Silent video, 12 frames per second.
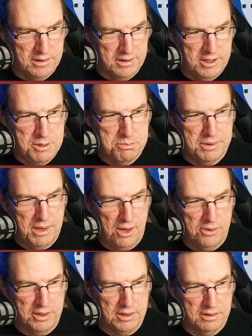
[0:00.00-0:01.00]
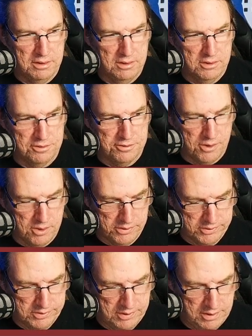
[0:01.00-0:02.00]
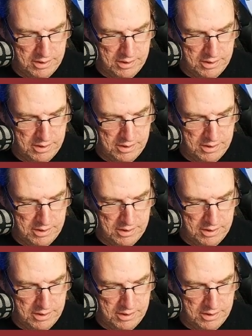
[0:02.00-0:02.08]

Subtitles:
keep counting to false.